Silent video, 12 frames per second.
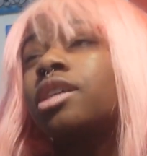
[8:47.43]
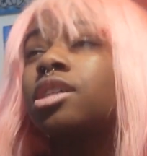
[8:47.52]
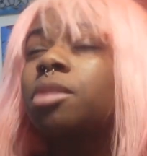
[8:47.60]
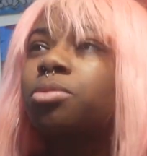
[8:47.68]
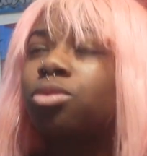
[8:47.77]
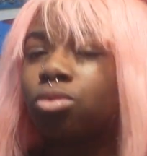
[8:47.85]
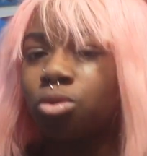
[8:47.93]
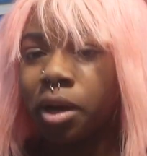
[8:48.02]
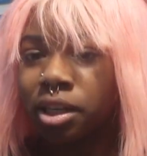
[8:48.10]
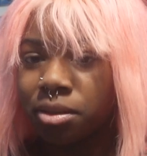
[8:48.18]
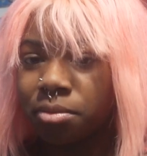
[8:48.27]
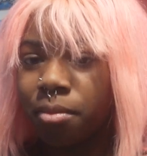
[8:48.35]
skipped school
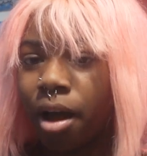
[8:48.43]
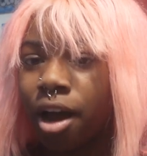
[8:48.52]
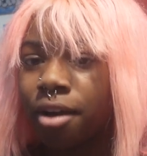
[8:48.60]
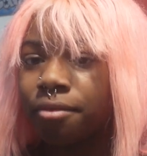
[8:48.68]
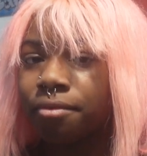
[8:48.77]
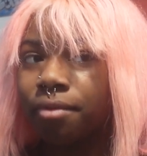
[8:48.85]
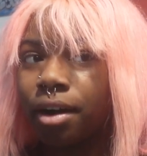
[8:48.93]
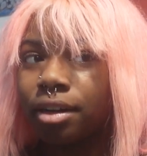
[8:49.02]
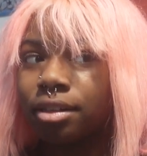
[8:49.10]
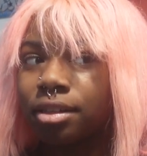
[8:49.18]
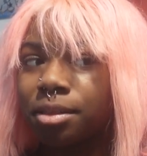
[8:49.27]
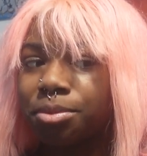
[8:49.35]
twice. I
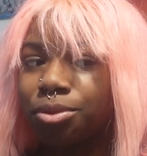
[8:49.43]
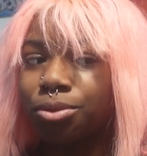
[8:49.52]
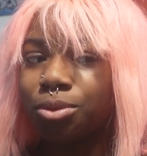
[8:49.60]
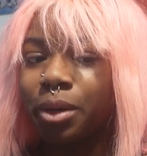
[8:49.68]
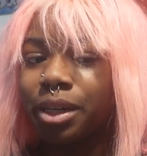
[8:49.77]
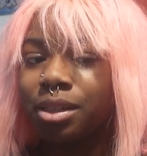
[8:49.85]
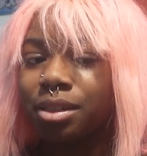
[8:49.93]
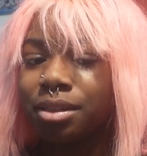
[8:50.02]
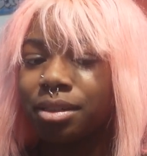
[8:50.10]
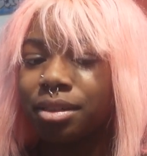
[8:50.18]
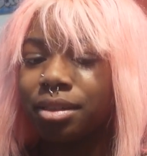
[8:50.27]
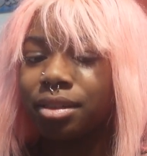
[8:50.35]
skipped school twice.
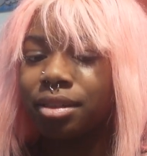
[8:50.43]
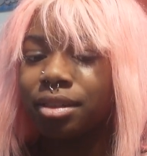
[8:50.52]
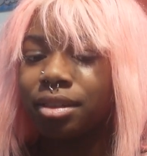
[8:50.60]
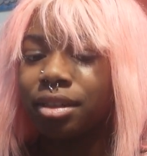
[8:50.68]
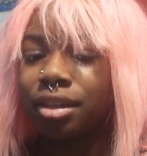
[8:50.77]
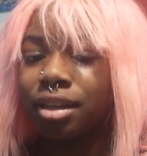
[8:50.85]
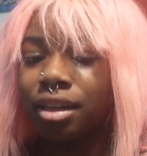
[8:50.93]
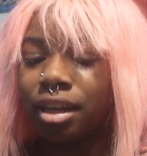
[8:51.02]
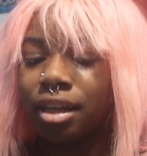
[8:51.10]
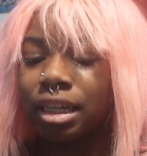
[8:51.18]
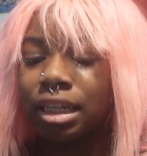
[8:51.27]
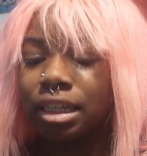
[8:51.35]

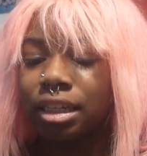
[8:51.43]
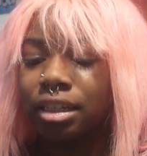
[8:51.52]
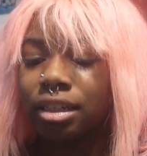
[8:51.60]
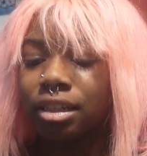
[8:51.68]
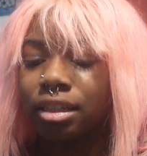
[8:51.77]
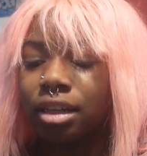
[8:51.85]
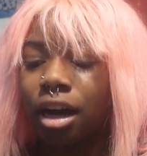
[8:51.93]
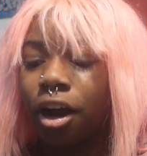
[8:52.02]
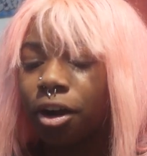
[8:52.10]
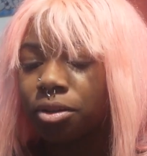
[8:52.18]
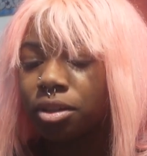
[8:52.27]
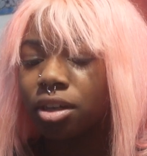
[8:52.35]
And
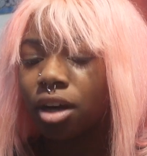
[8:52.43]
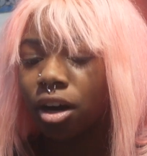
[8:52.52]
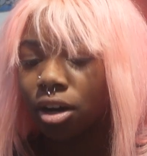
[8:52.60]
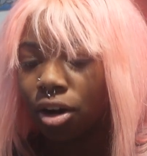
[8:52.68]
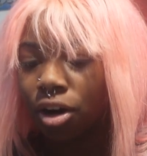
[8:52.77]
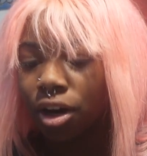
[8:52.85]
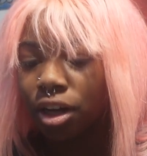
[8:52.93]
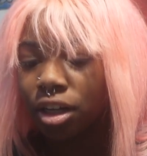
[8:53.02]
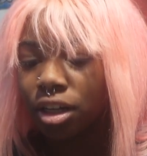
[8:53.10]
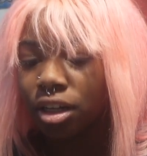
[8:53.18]
I only got caught